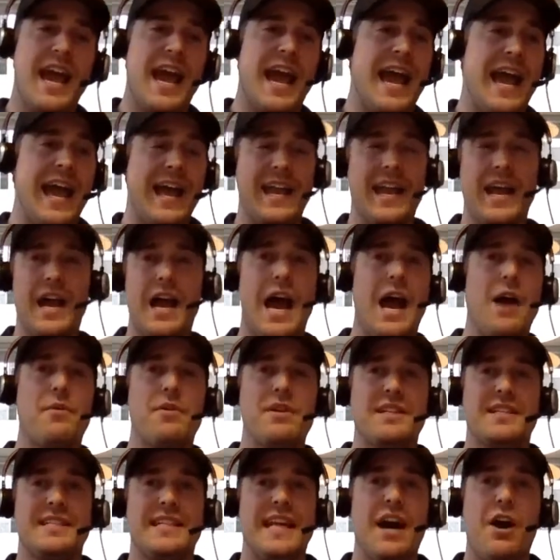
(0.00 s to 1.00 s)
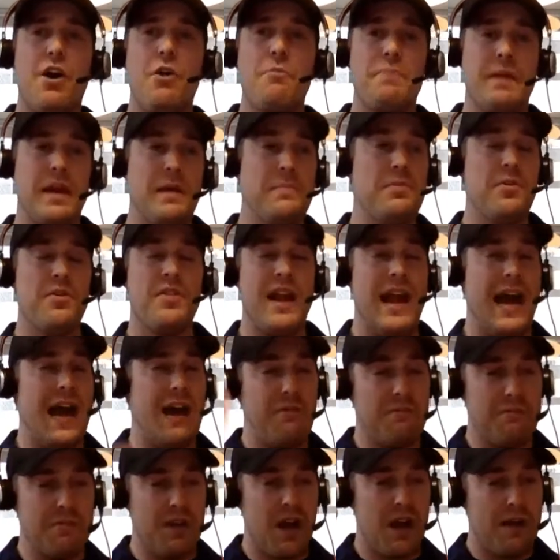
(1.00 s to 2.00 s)
and I would tell people that
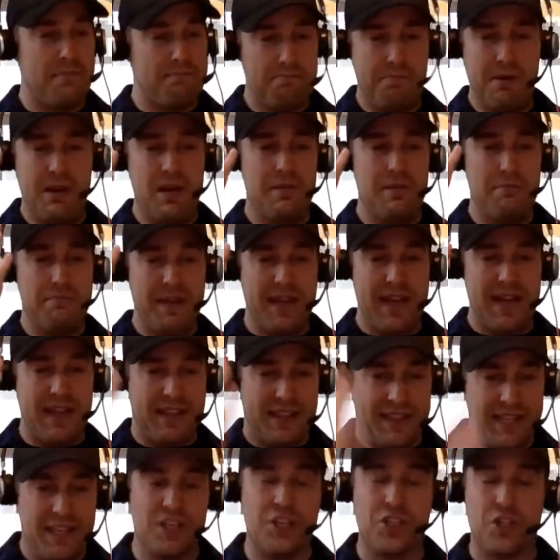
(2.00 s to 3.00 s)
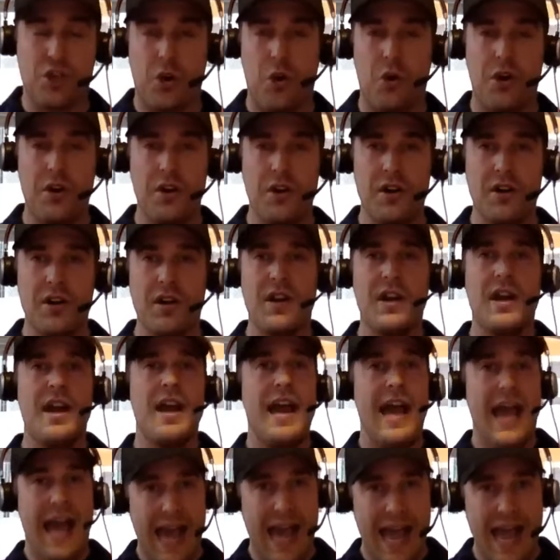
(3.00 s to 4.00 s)
I'm going to be at this corner
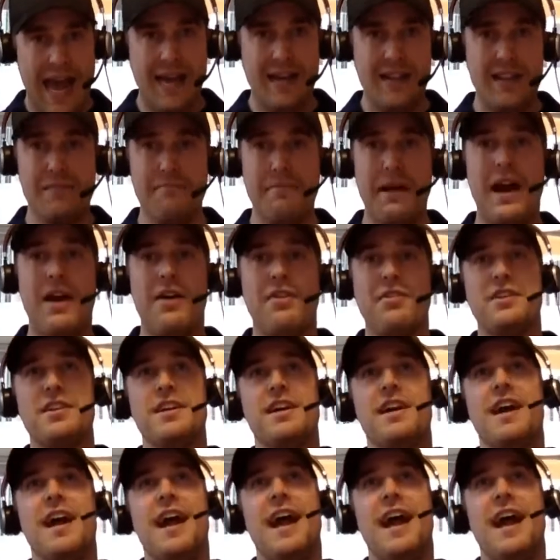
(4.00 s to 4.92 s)
handing them out.